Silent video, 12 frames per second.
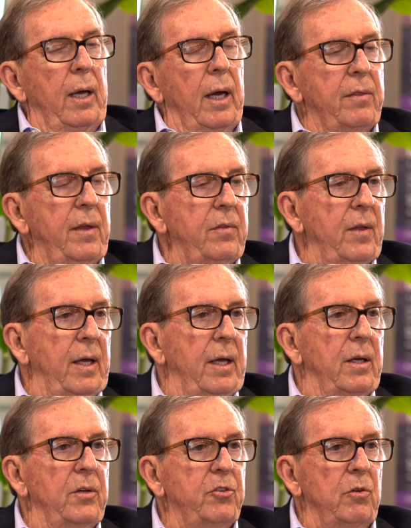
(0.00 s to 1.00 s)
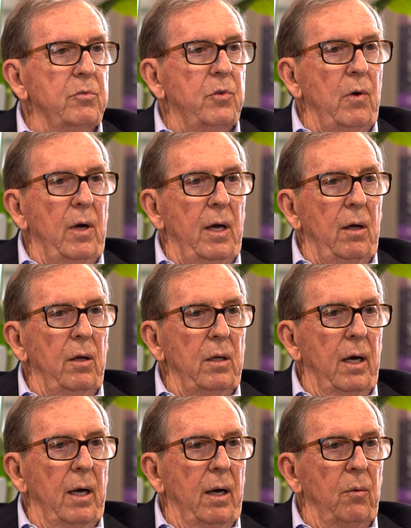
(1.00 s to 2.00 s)
I think the initial
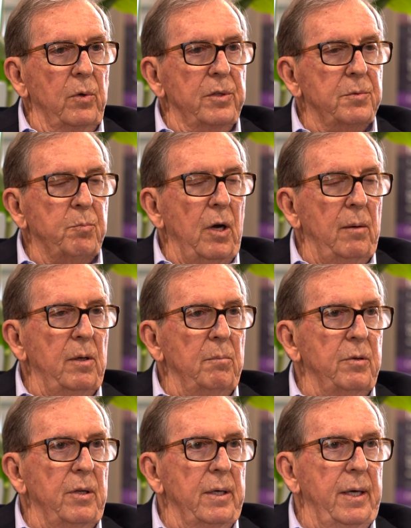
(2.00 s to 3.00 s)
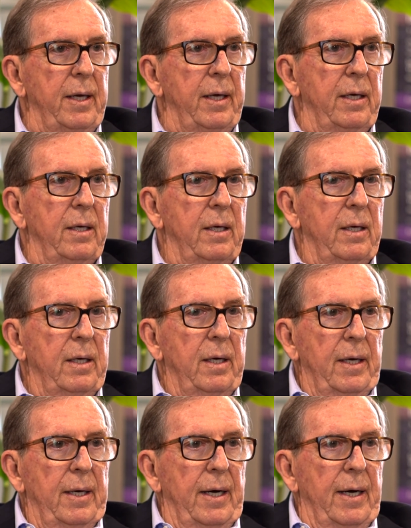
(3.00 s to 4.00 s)
trial was probably
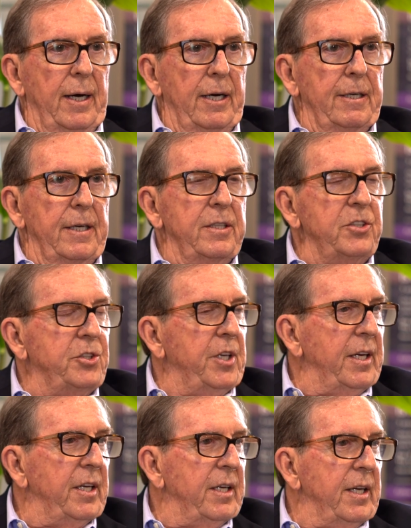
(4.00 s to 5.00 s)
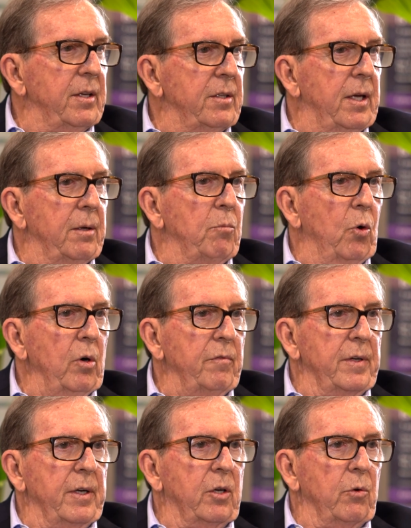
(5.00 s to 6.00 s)
initiated in more
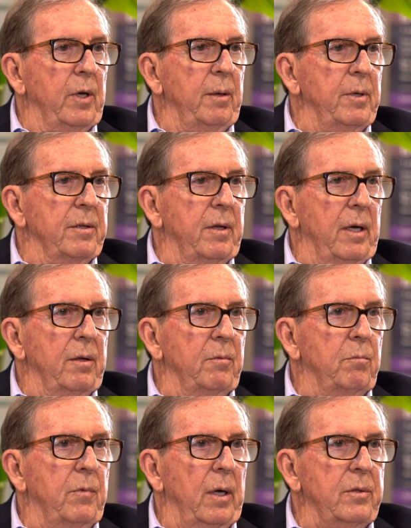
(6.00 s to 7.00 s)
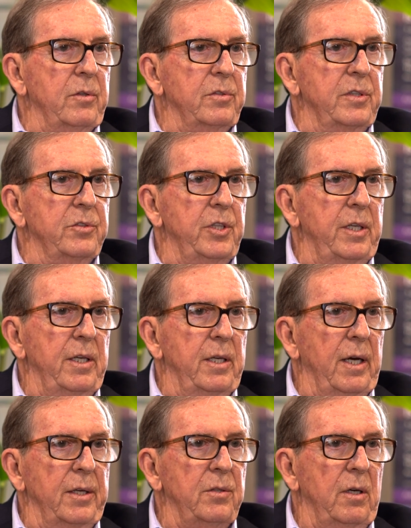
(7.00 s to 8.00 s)
of an agreement. Dr. Sajid
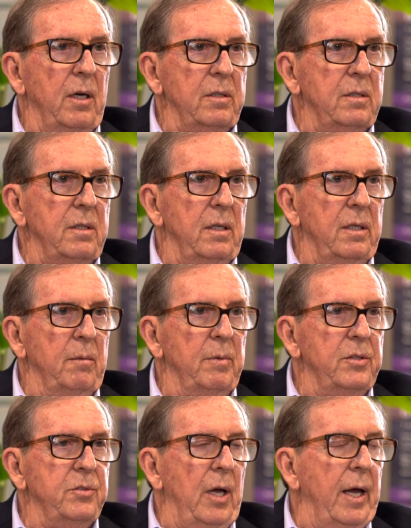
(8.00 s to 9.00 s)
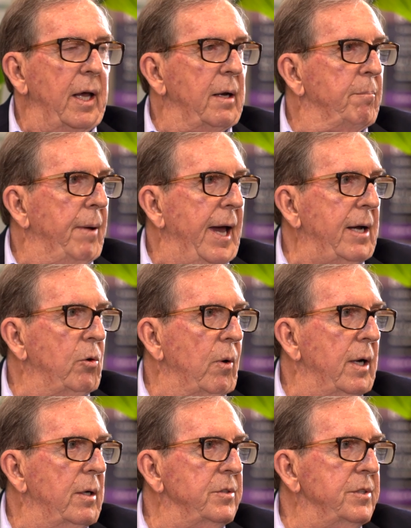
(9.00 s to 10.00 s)
and I talked a little bit. I had a
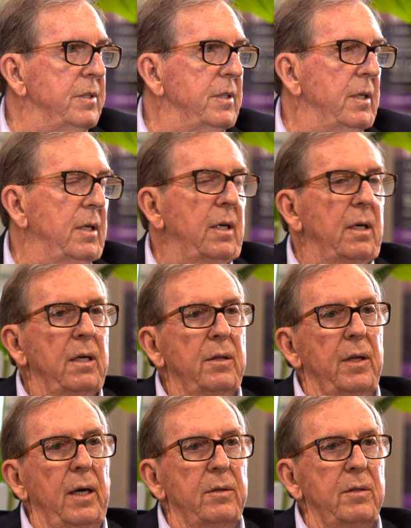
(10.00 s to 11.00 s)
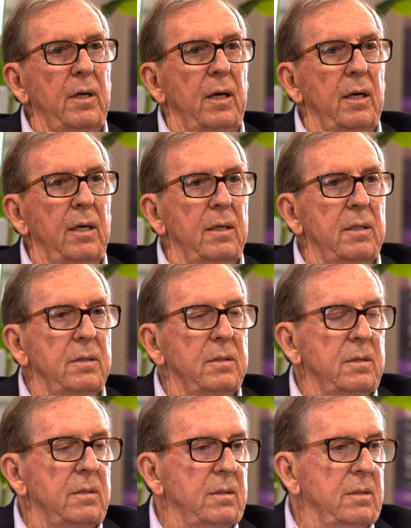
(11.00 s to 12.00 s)
background that
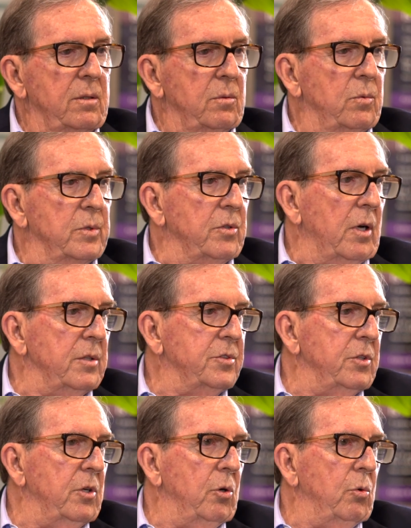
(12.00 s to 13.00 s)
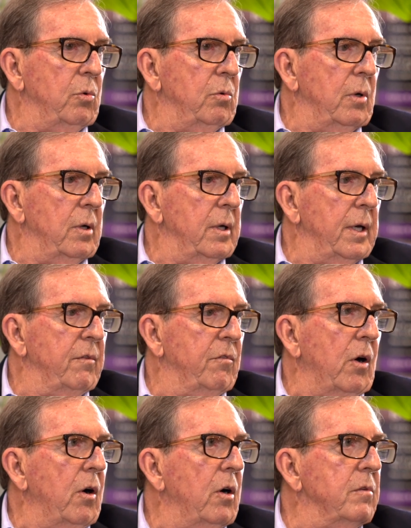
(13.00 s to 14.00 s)
was also
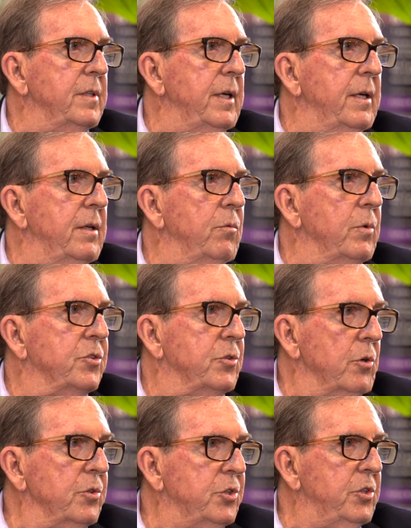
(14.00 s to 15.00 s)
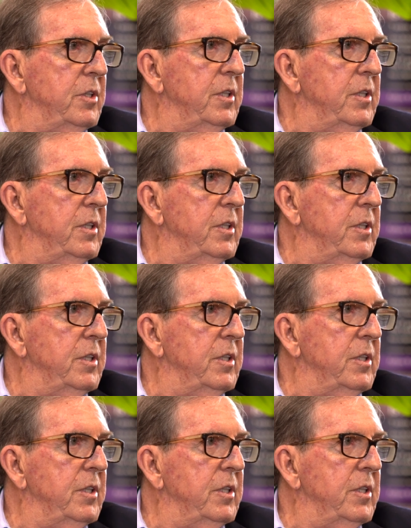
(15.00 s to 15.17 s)
involved in research.